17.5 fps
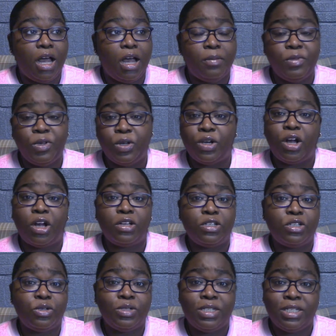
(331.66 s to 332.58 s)
You can
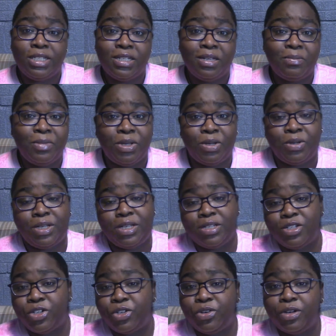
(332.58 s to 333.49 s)
also DM me on
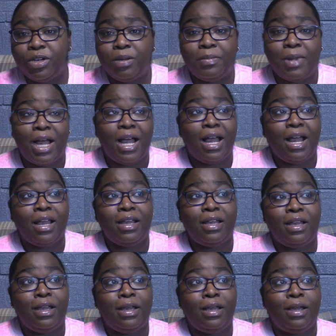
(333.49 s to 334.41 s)
Instagram. I
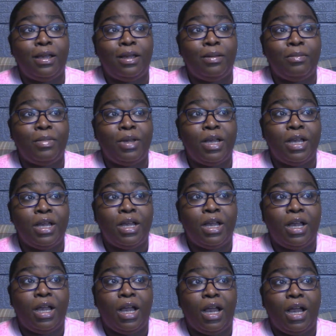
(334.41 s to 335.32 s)
am
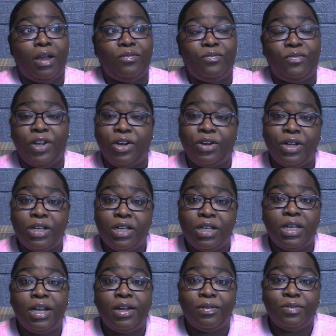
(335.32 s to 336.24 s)
very
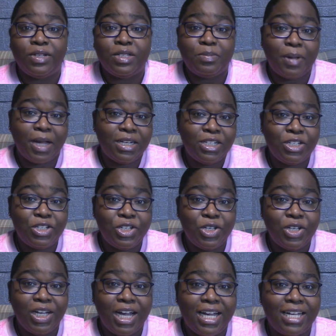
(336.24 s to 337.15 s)
good at responding to
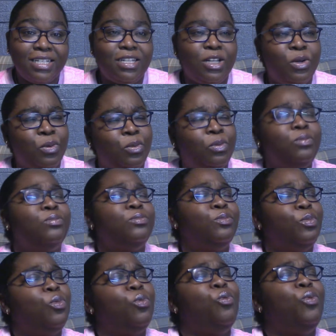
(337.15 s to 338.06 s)
you guys
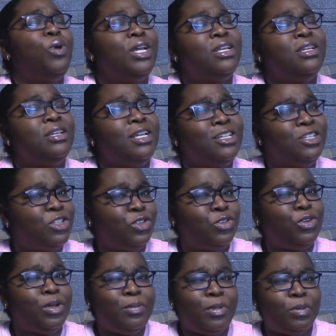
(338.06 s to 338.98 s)
when
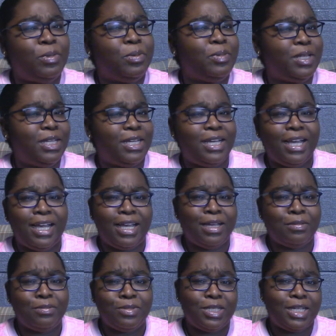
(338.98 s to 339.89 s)
Instagram don't be playing
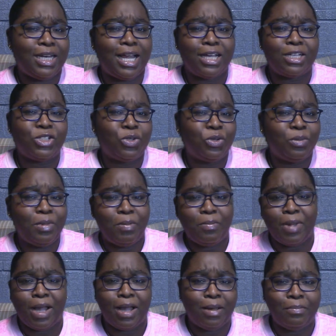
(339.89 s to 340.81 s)
games and not showing me
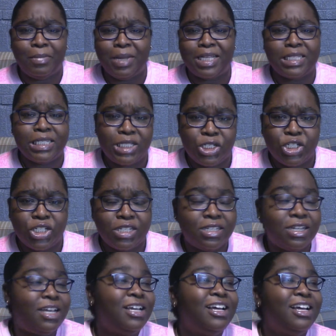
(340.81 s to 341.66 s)
my messages.